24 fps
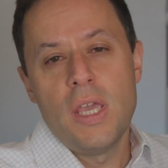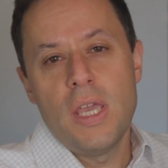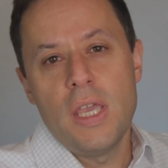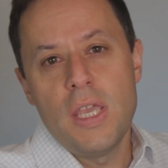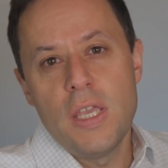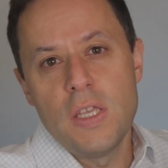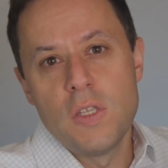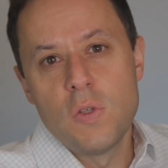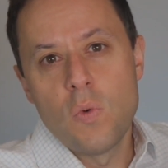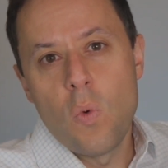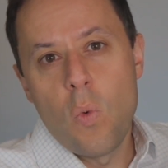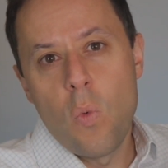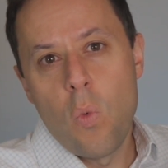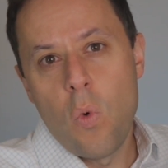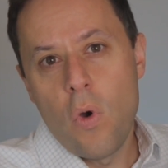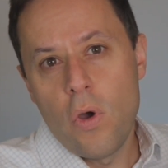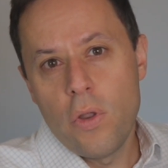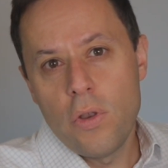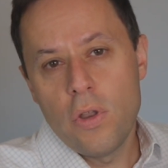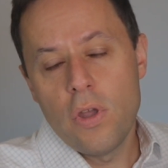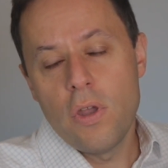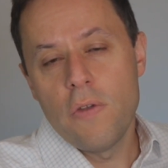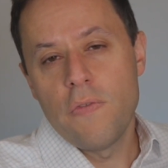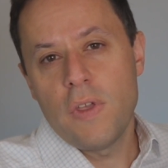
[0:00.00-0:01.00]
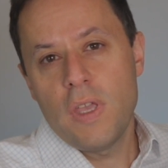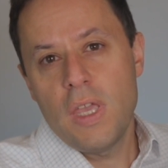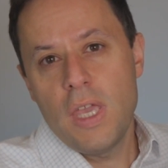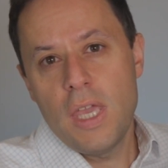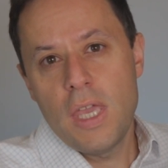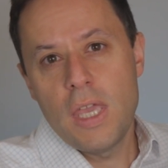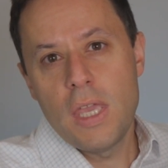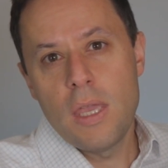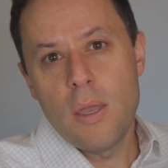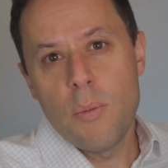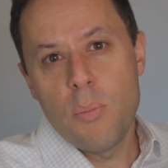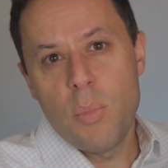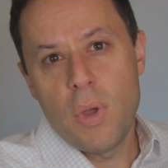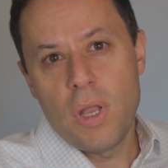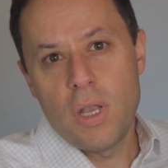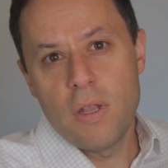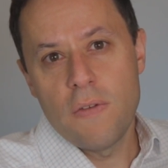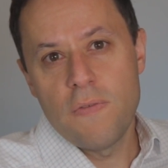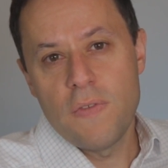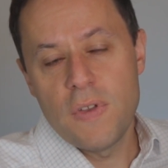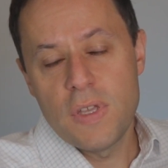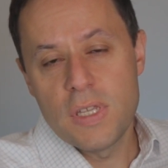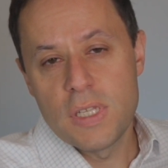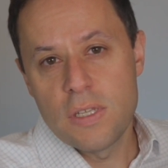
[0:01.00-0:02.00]
is one of the key
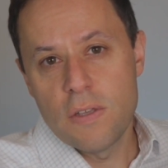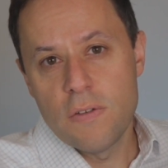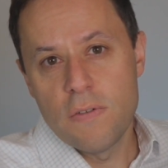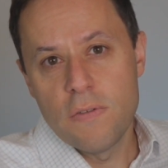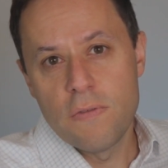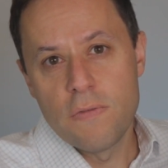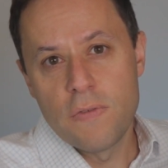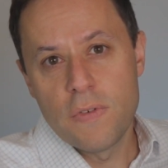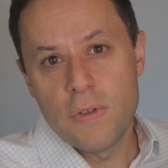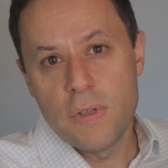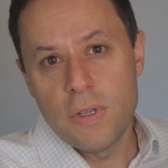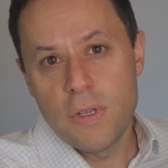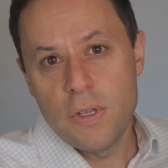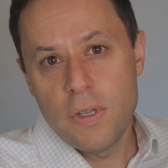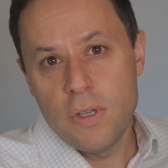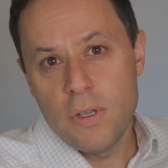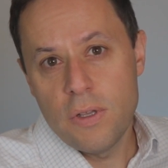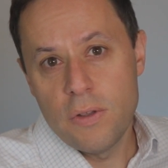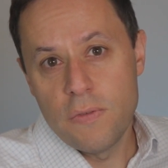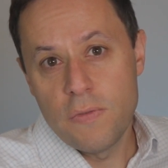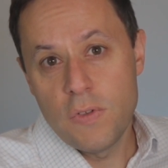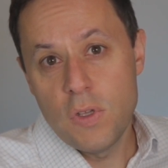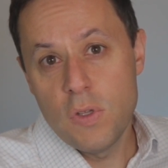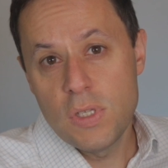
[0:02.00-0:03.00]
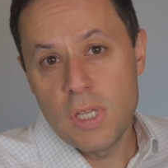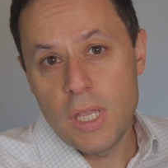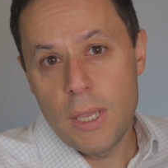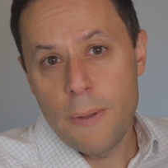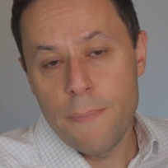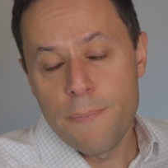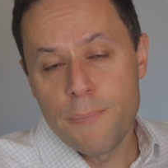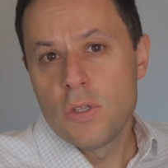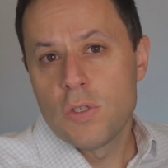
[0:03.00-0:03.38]
benefits of using it.